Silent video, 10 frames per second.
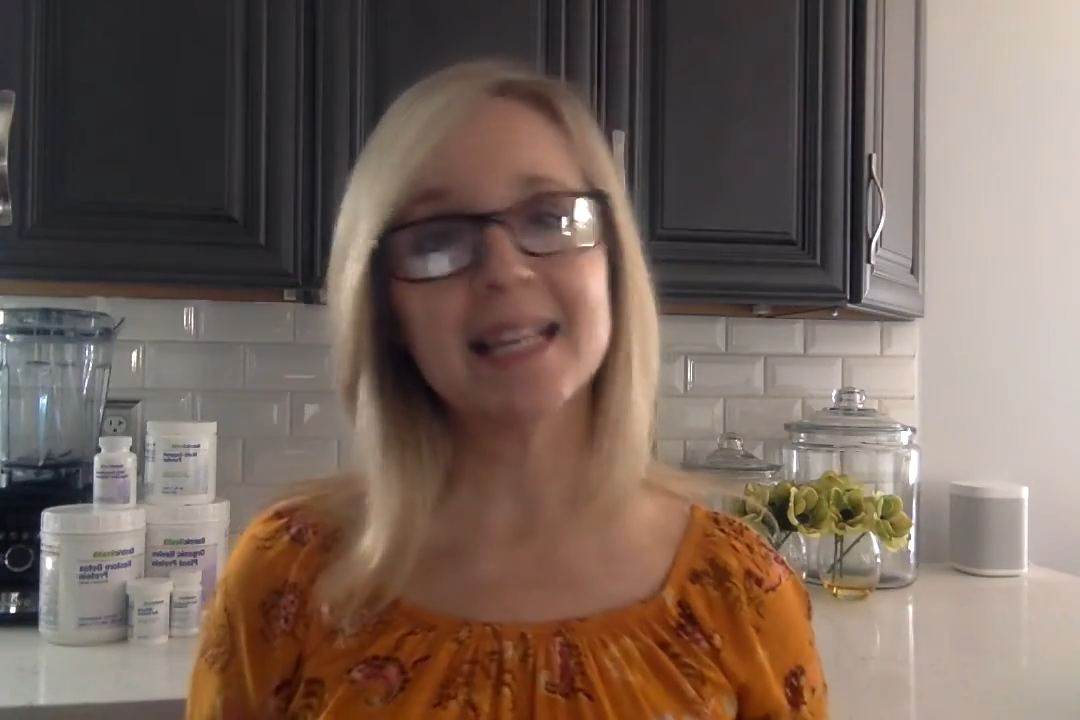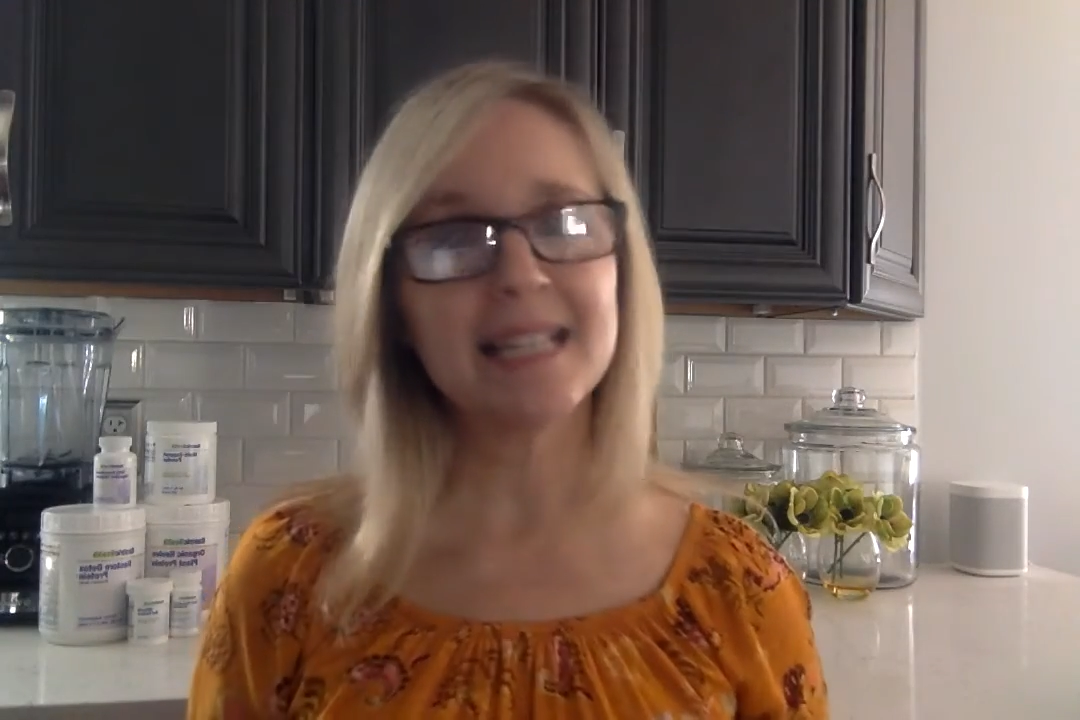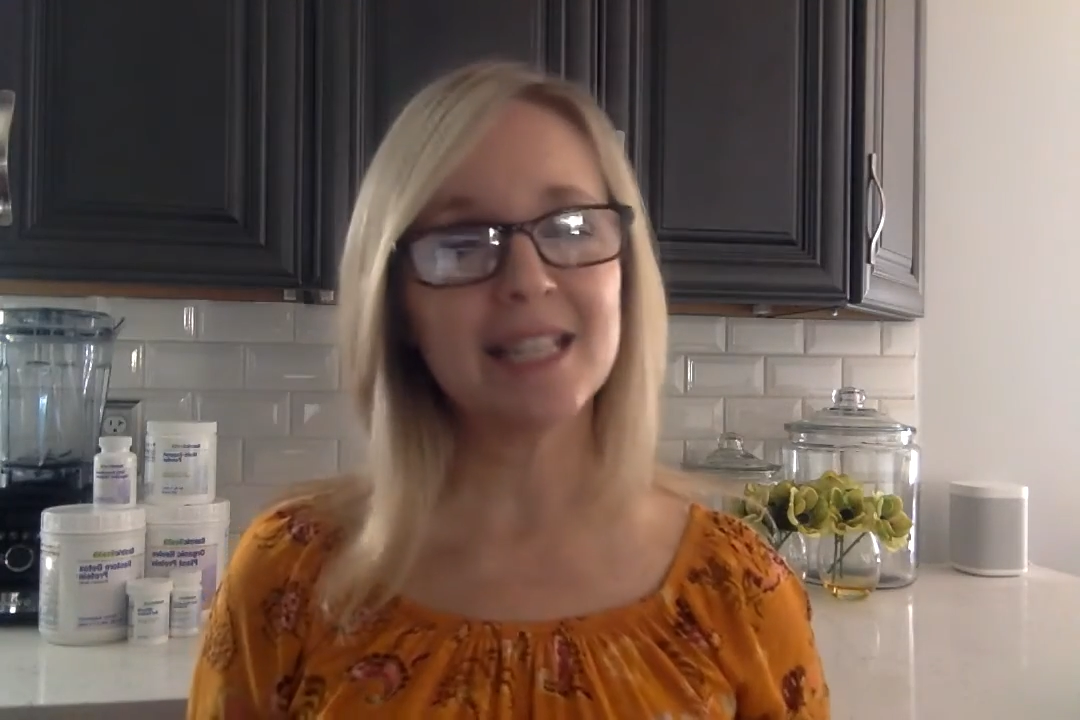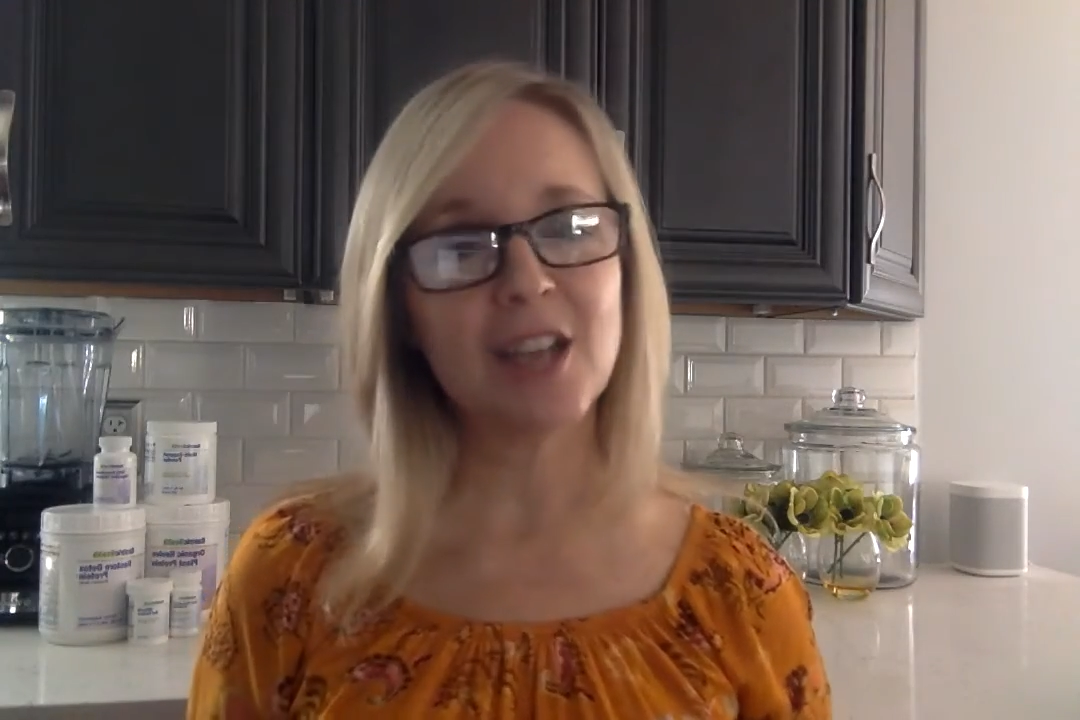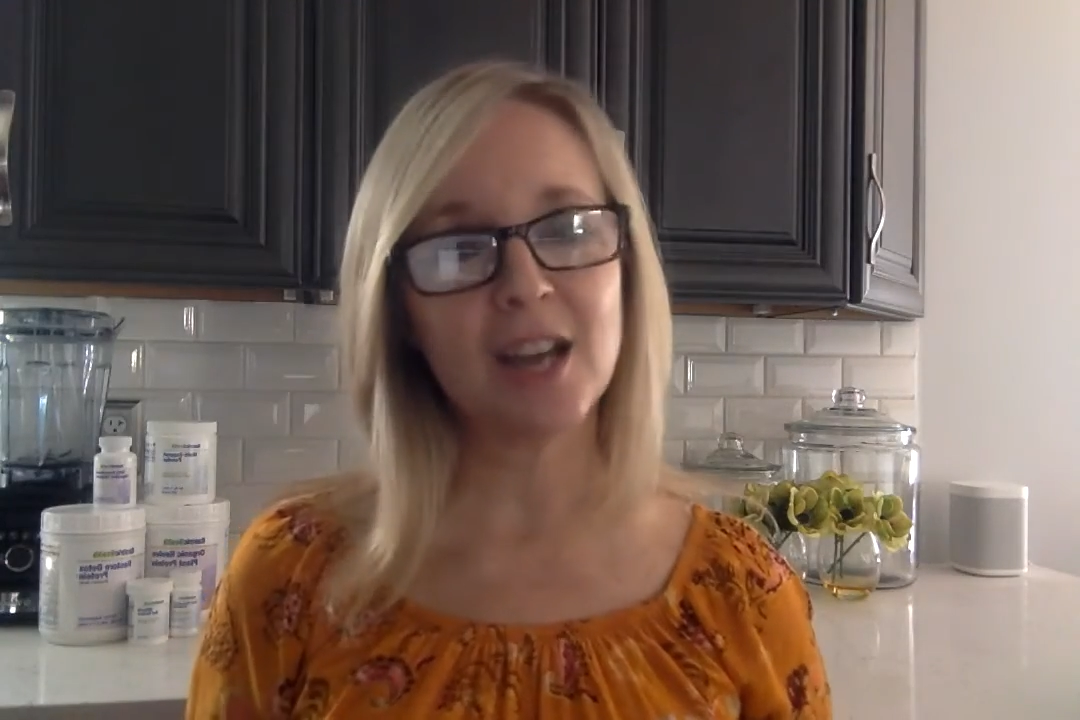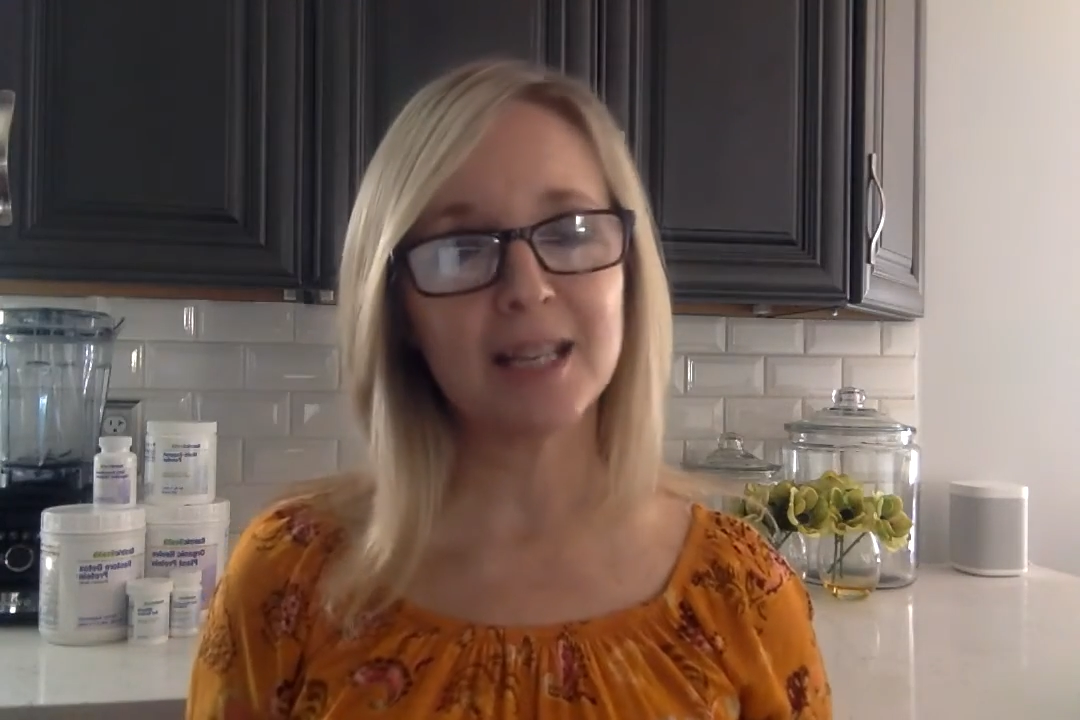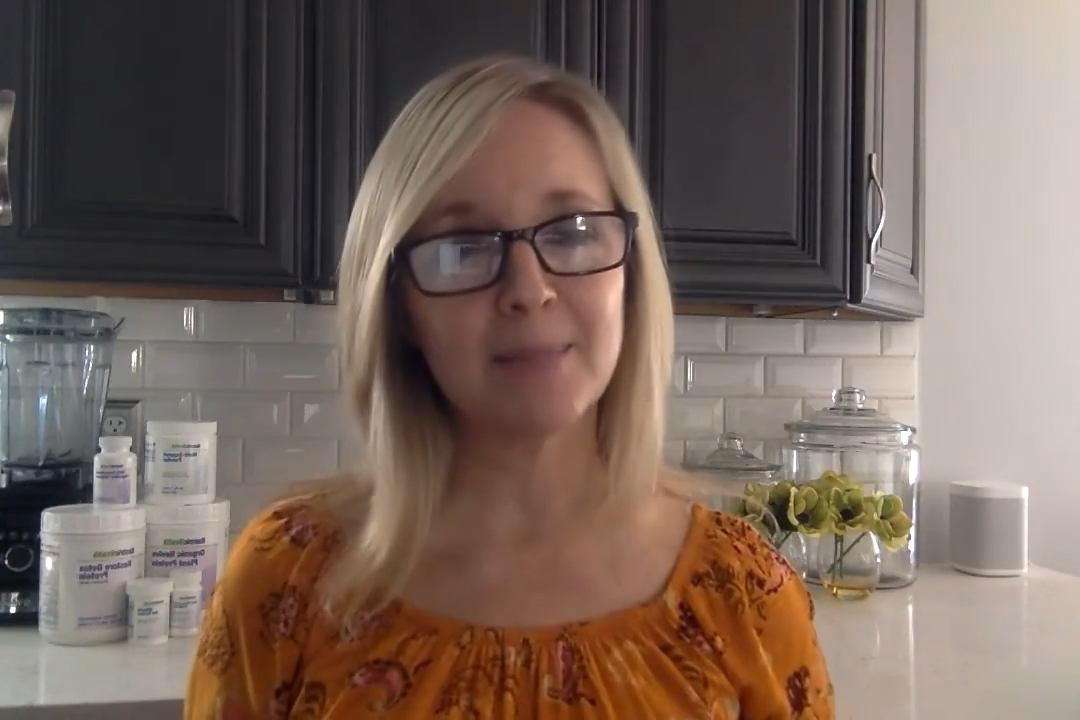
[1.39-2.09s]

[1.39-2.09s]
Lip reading: detox